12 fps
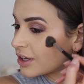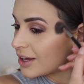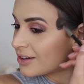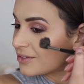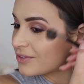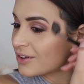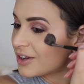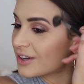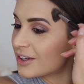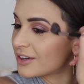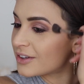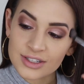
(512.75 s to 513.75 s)
kind of look.
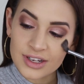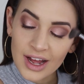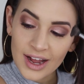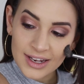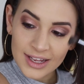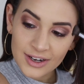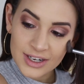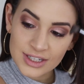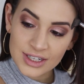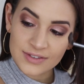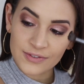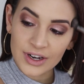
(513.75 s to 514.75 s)
So the highlighter is
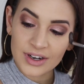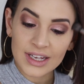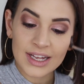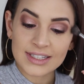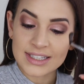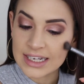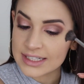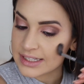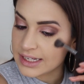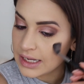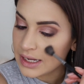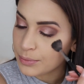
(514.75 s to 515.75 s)
just very like
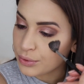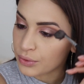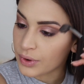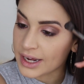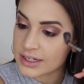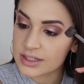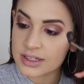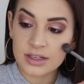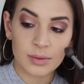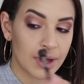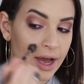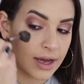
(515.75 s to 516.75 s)
densely pressed in
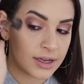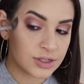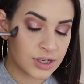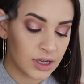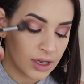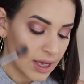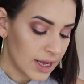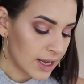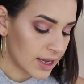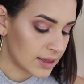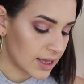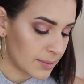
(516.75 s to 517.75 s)
the packaging
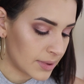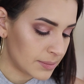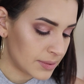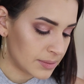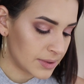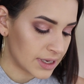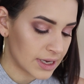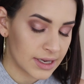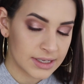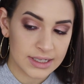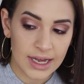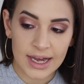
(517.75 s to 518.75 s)
and that might be
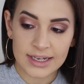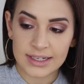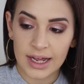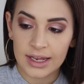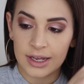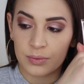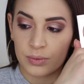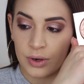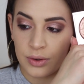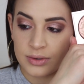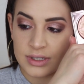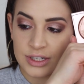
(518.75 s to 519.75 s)
because it has that like
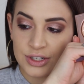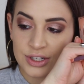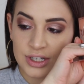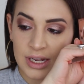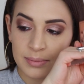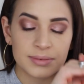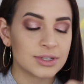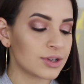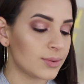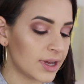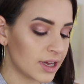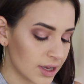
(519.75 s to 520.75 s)
rose shape
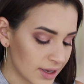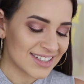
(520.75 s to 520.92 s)
to it.